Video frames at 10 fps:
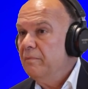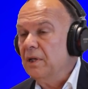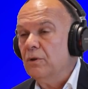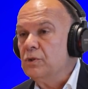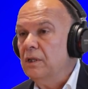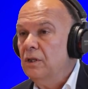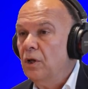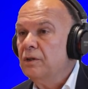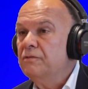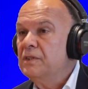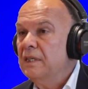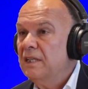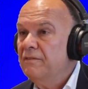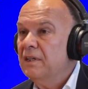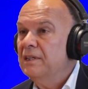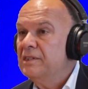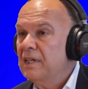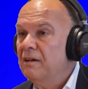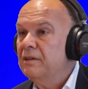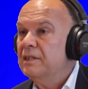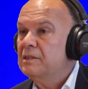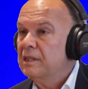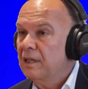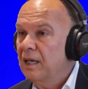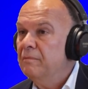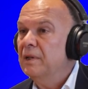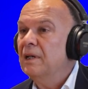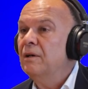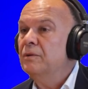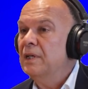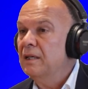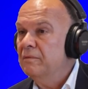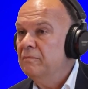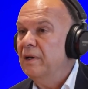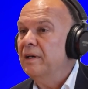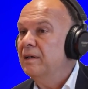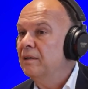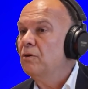because a lot of scientific discoveries can be now done by